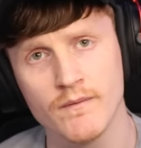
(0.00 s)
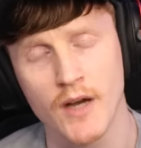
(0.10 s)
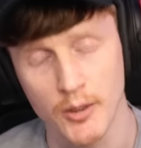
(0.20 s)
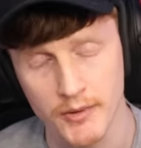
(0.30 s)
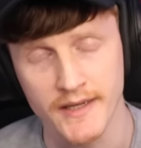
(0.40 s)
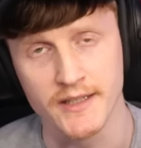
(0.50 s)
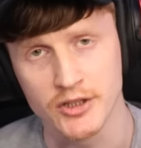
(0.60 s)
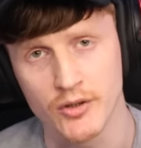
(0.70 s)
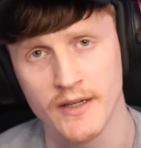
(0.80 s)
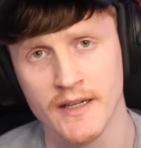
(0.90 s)
I hope you did
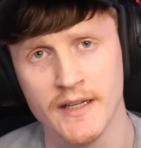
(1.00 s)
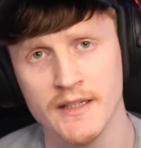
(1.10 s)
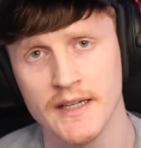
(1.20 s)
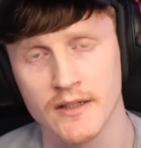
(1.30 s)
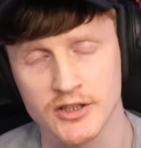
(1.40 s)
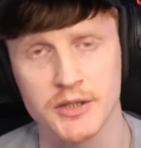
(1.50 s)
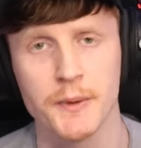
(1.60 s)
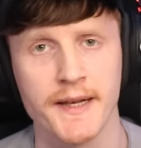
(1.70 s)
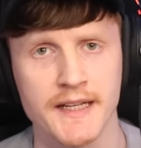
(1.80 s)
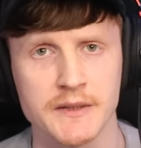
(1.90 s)
enjoy and I'll see you
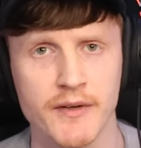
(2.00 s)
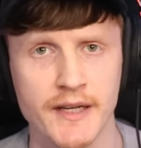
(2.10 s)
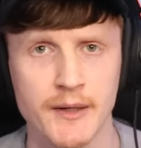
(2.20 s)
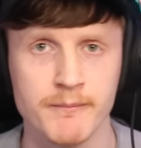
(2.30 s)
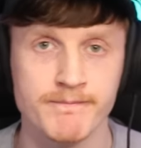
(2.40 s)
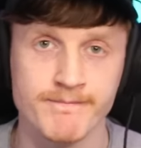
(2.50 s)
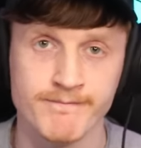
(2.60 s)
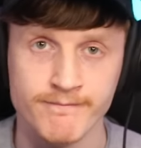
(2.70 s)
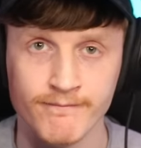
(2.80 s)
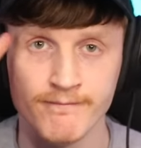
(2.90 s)
in the next video.
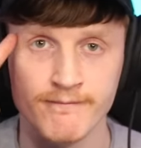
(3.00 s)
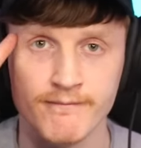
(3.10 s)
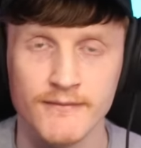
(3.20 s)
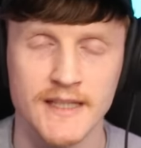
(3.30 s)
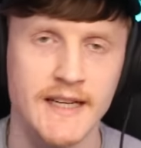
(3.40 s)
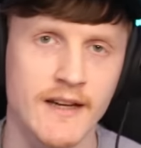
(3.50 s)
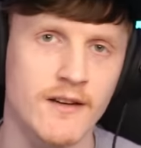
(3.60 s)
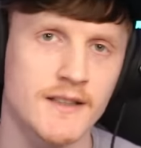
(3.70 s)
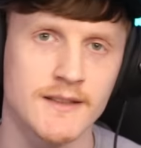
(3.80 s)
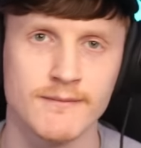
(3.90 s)
Take care,
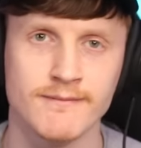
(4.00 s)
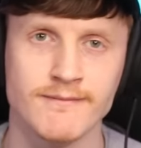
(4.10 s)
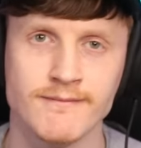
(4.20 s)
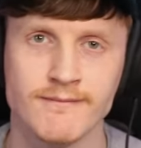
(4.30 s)
guys.